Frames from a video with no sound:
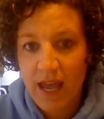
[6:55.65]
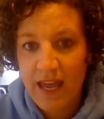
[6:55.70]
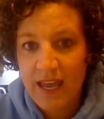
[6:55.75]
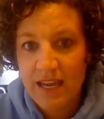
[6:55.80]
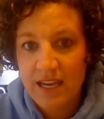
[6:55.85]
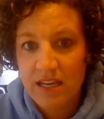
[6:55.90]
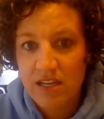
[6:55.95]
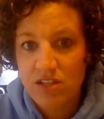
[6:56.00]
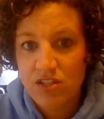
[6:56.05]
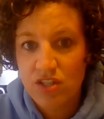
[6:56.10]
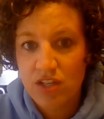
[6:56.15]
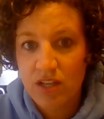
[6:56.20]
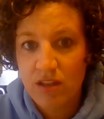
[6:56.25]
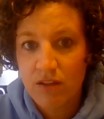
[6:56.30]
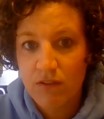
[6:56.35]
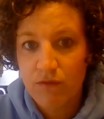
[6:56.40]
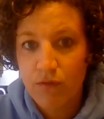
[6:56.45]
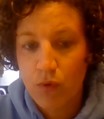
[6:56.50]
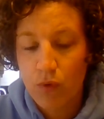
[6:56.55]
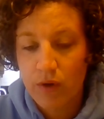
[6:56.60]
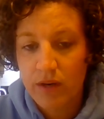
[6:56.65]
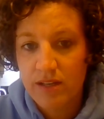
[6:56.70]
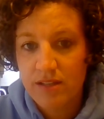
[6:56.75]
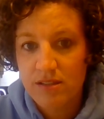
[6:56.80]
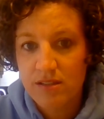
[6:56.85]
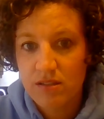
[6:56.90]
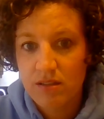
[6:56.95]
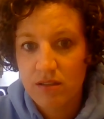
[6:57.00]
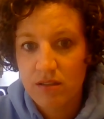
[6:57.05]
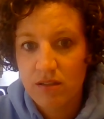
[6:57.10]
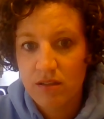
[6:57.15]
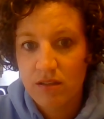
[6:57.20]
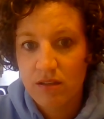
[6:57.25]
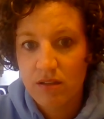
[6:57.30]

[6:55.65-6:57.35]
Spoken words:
age in the forest.